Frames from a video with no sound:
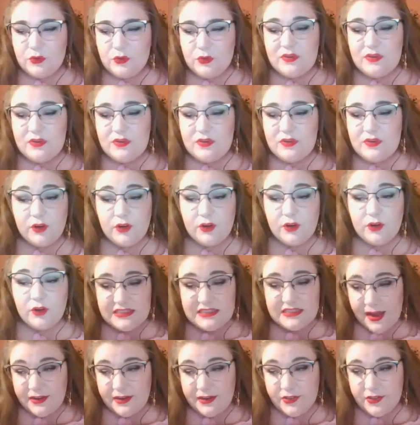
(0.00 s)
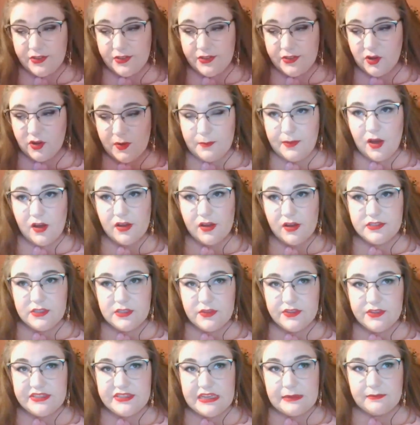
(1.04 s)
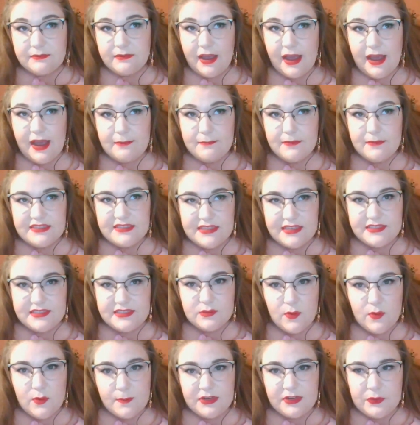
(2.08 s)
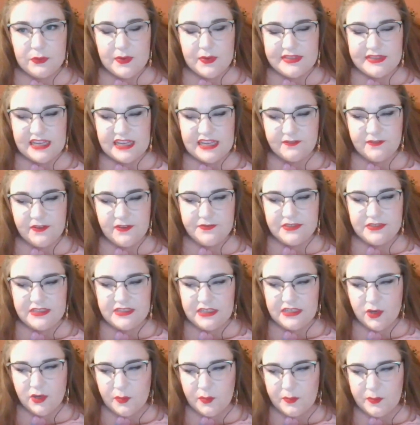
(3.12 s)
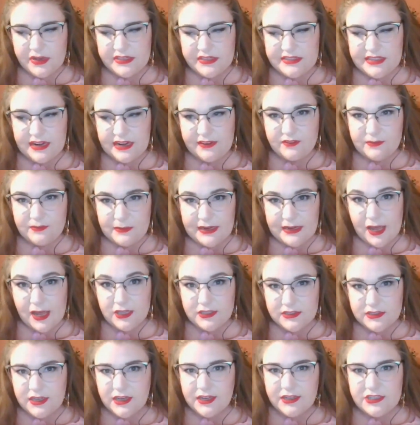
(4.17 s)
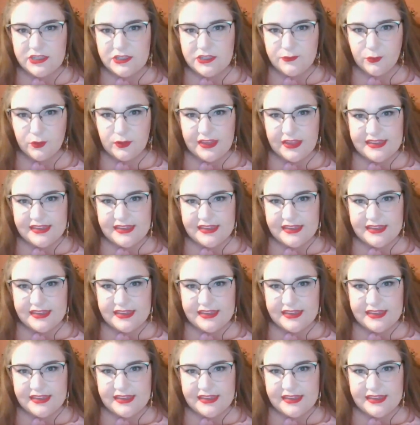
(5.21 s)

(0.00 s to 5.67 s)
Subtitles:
had to buy another notebook. But also at the same time, it says the woman who has like 15 notebooks that have been untouched for like